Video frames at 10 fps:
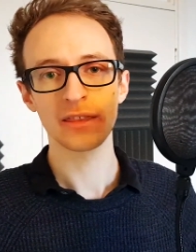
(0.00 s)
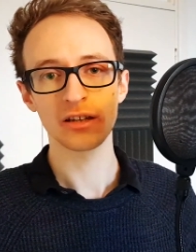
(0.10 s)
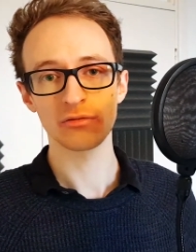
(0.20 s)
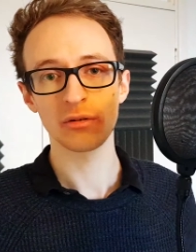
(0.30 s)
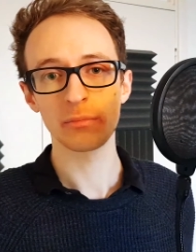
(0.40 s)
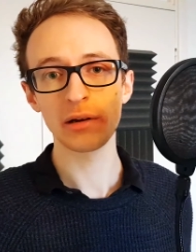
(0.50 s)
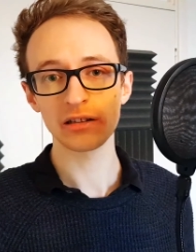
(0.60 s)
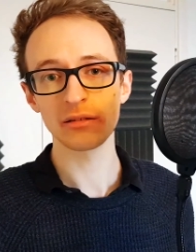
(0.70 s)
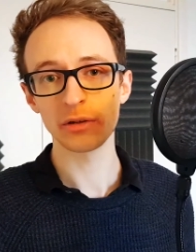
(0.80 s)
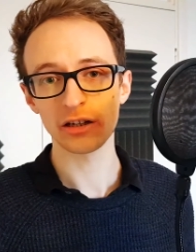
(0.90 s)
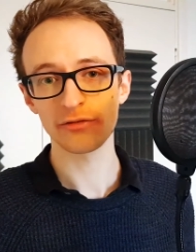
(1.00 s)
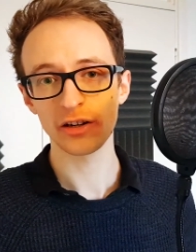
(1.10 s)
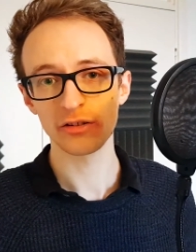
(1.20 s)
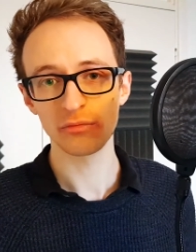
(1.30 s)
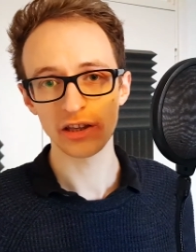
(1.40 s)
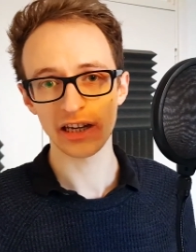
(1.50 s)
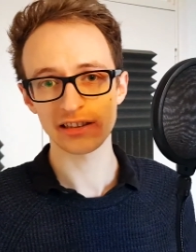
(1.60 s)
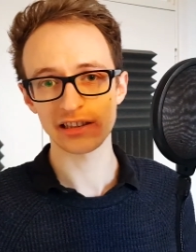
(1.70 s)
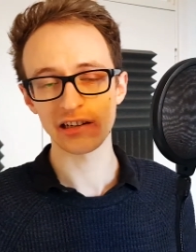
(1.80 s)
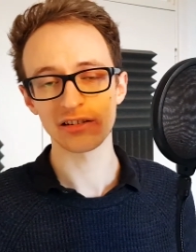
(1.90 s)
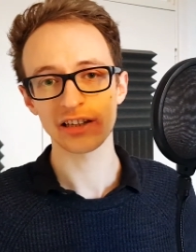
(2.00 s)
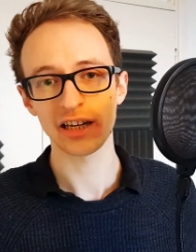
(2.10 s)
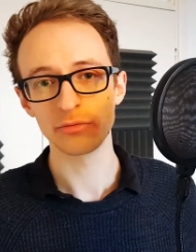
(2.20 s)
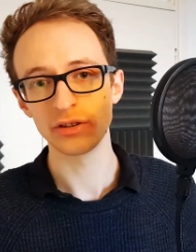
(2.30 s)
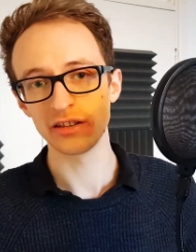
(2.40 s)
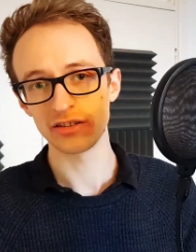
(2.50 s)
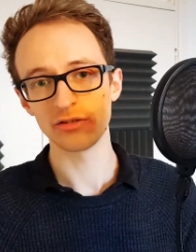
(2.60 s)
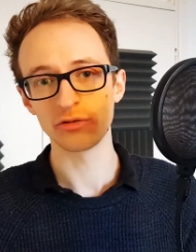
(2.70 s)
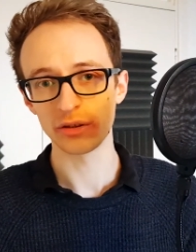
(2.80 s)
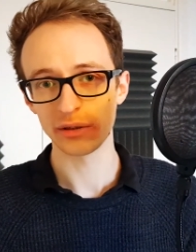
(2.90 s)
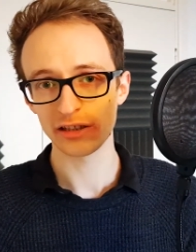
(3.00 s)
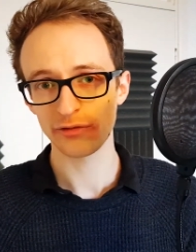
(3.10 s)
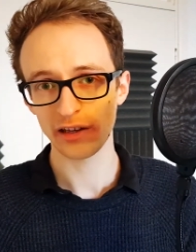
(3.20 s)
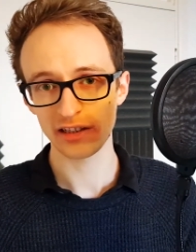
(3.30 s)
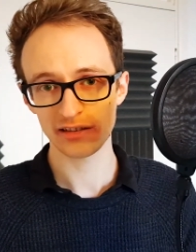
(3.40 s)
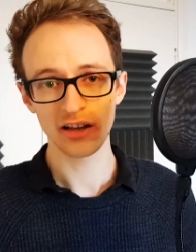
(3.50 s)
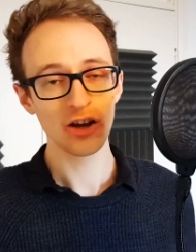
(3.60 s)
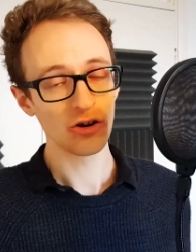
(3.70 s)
You're going to want to plug the microphone with an XLR cable into your audio interface,